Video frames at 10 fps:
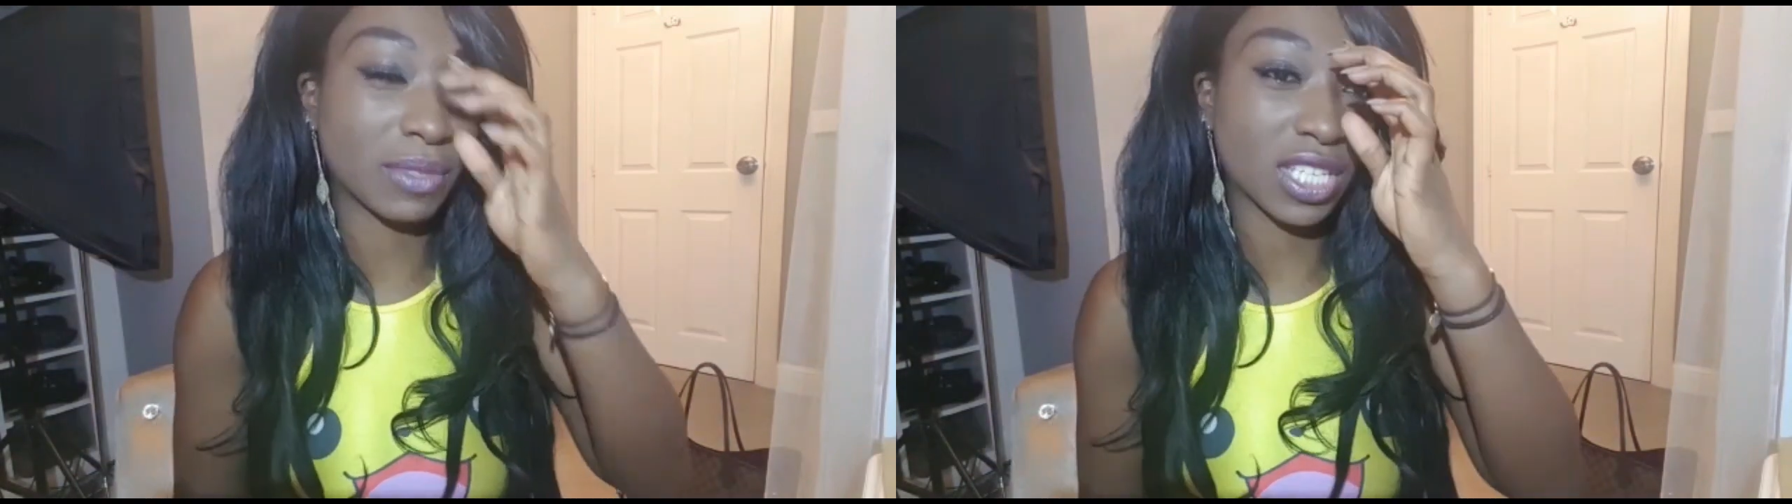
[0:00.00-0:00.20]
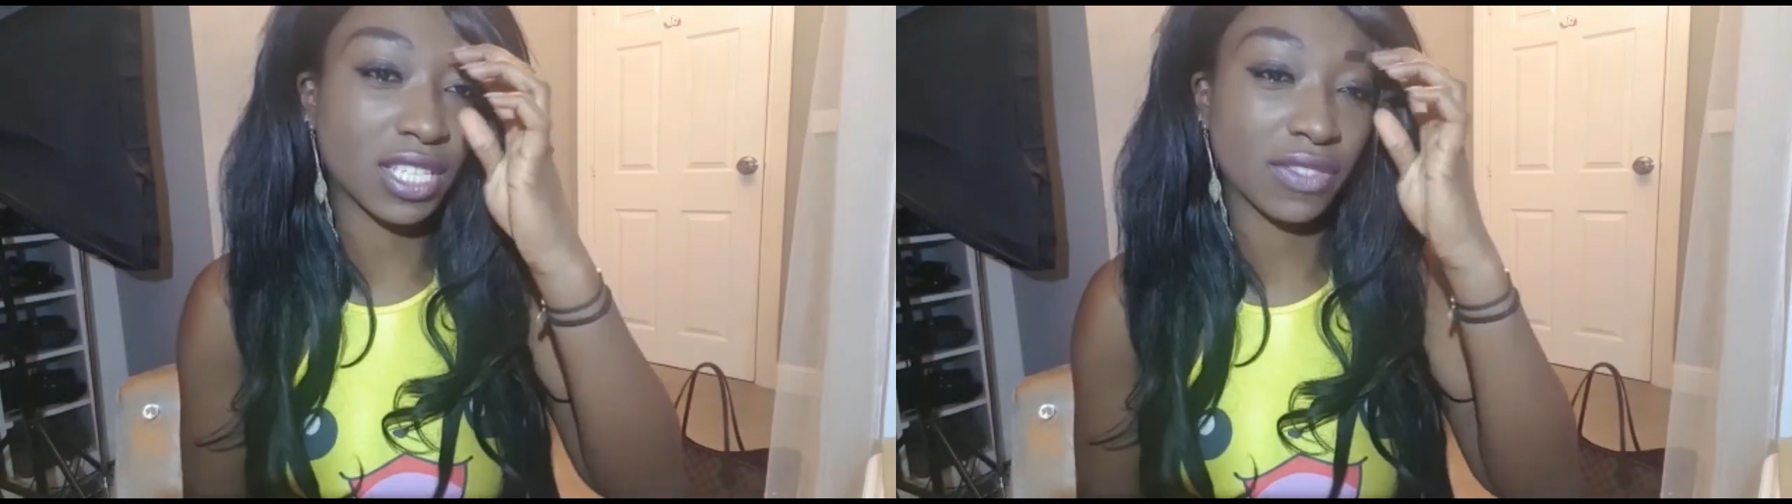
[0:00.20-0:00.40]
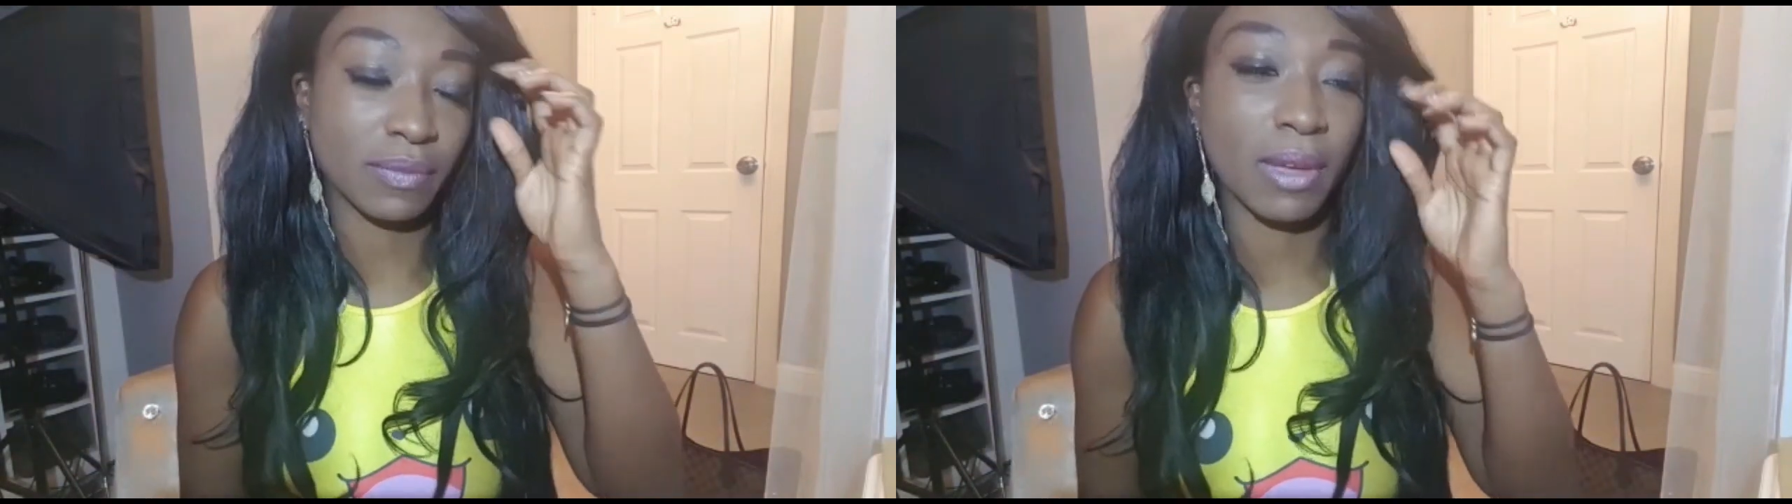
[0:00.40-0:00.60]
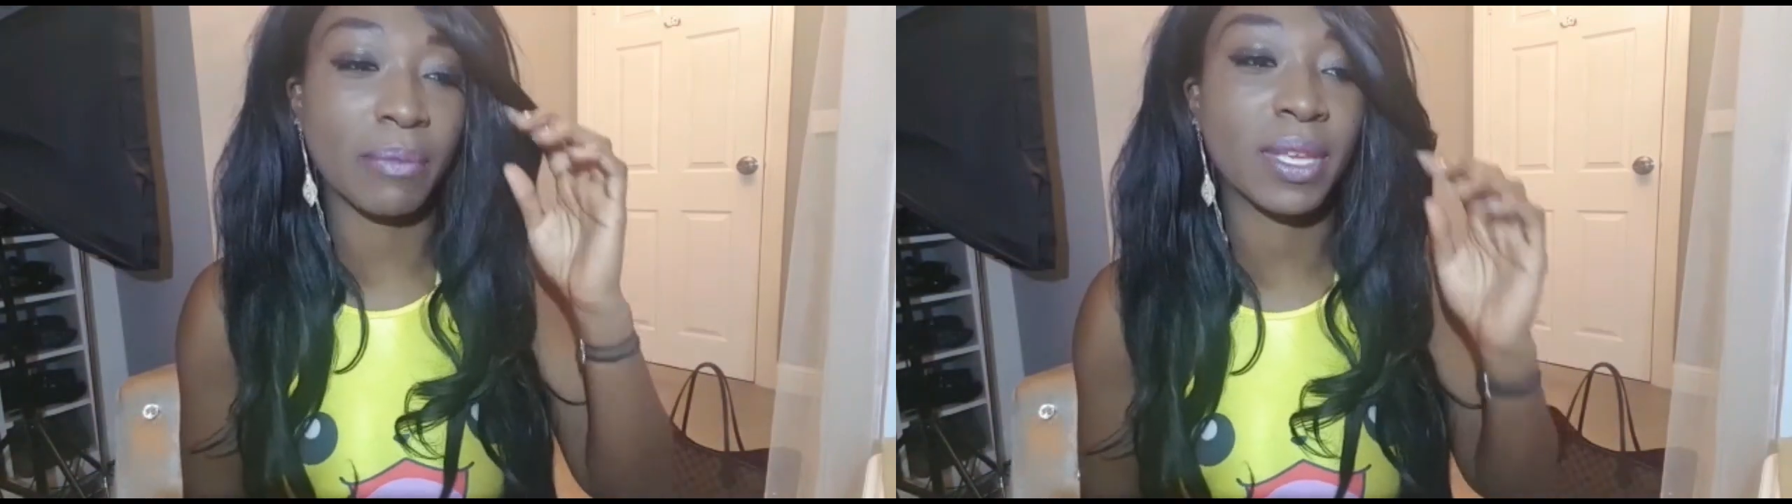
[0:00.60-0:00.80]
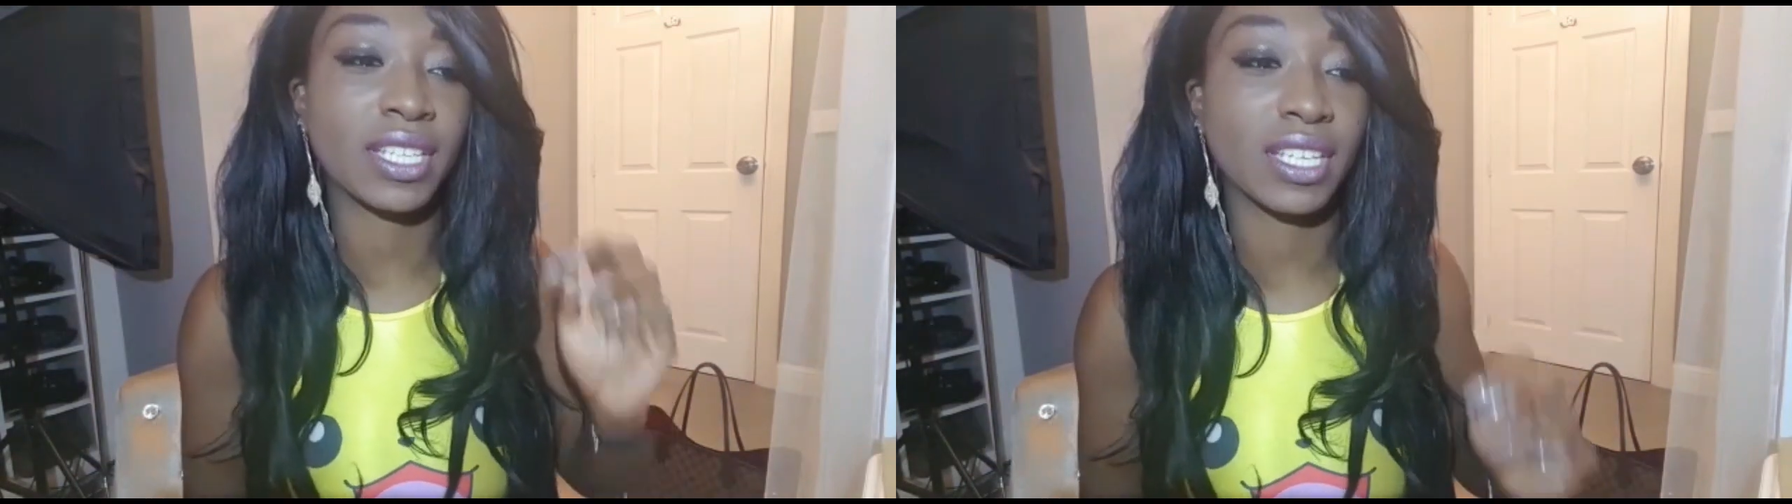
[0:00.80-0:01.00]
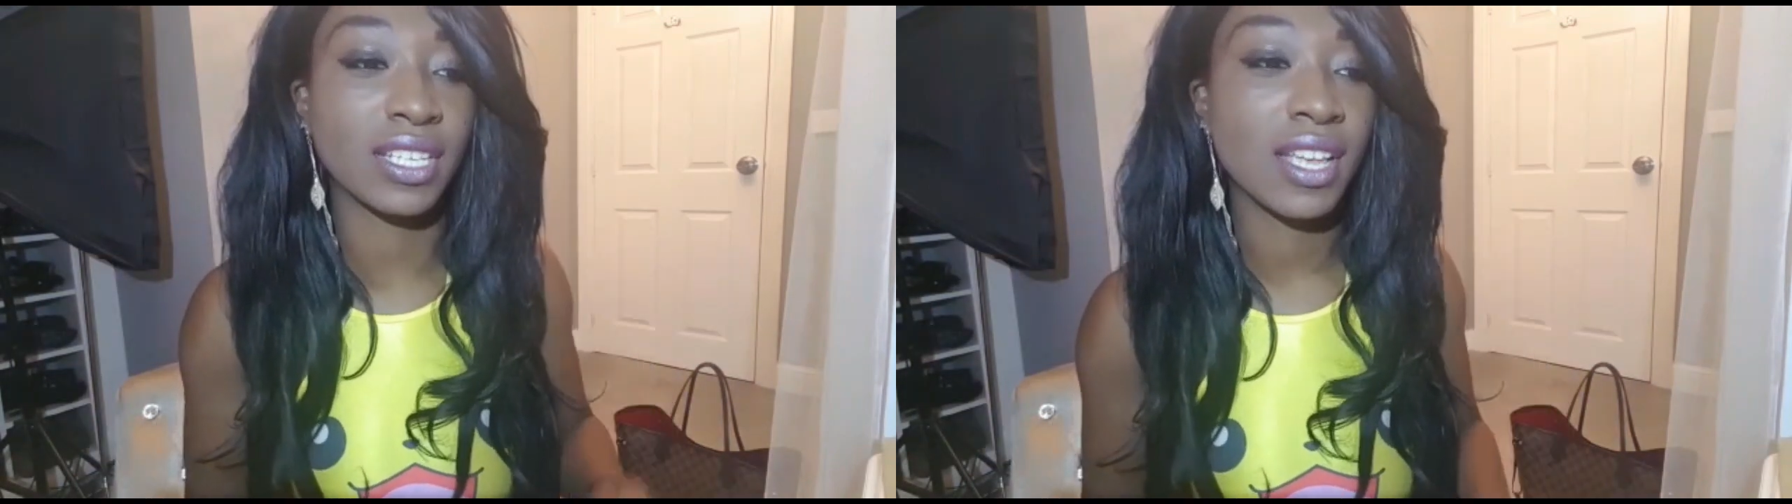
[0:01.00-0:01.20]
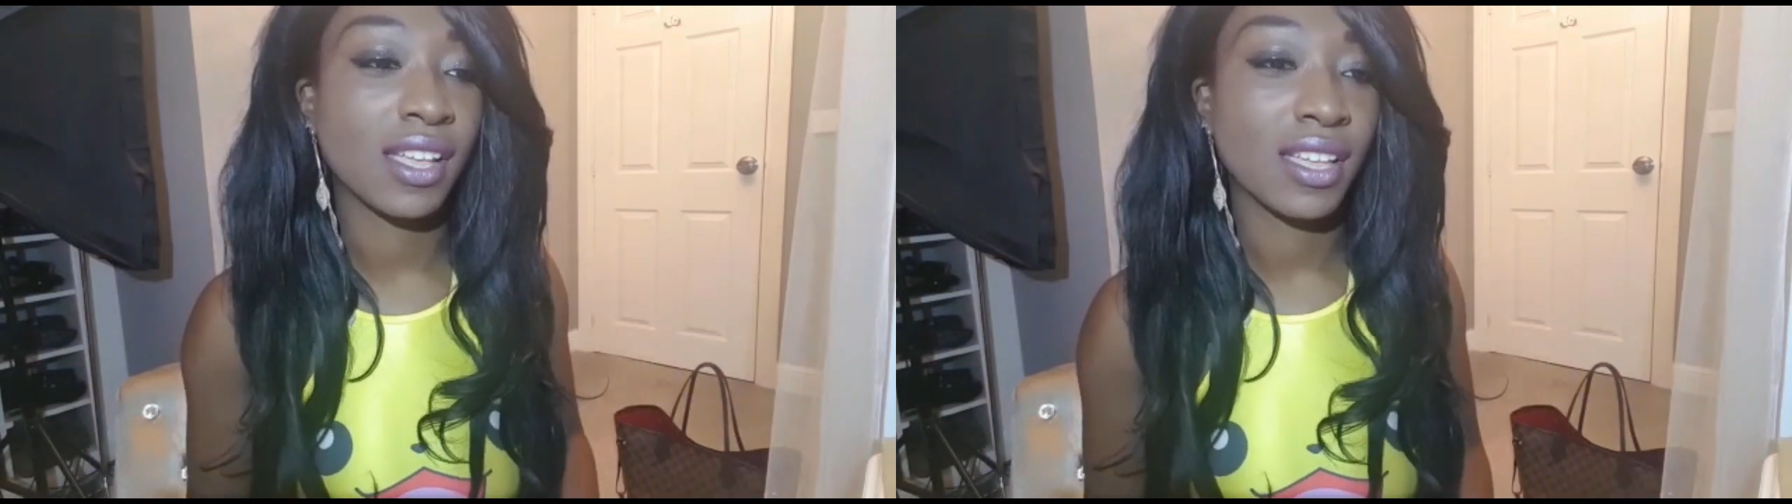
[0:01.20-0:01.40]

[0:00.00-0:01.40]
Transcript: cheese, from my opinion.